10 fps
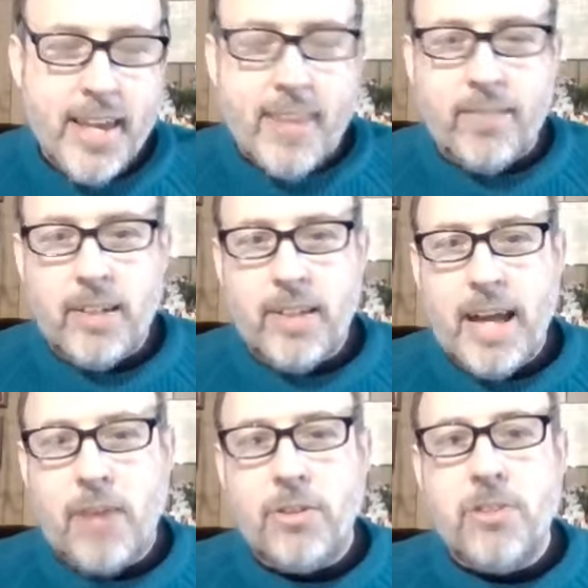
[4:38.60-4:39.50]
Well,
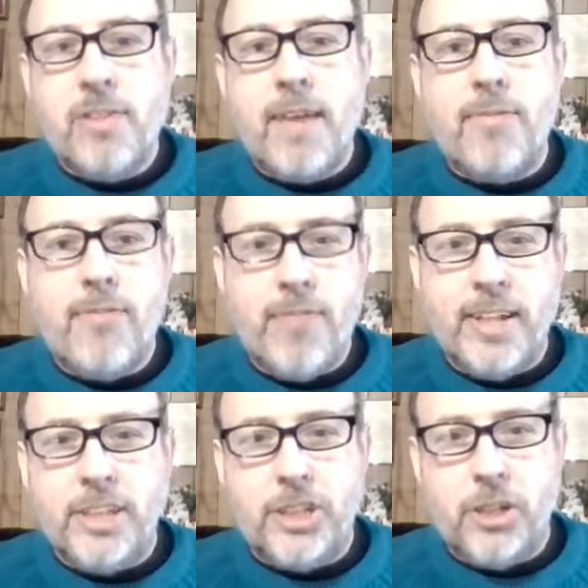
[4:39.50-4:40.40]
how does a
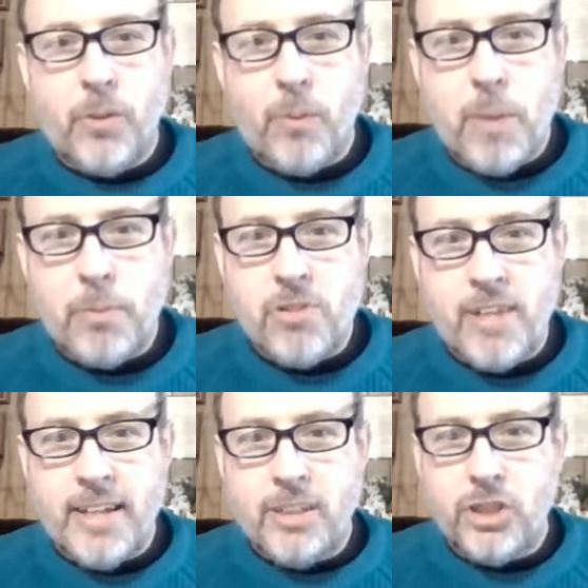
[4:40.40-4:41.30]
fish
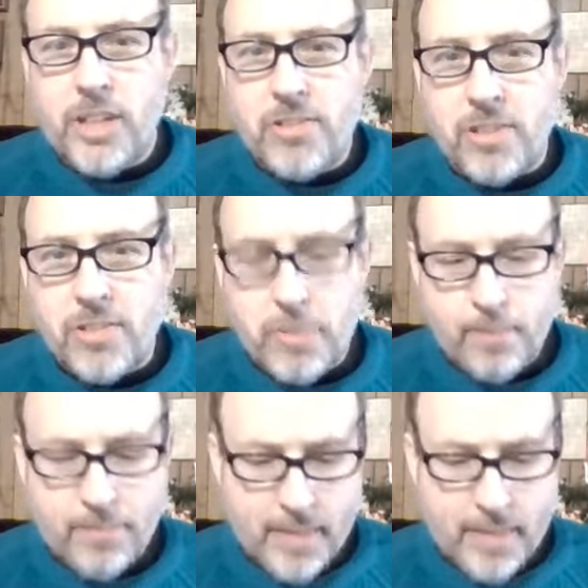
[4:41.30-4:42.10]
represent Jesus?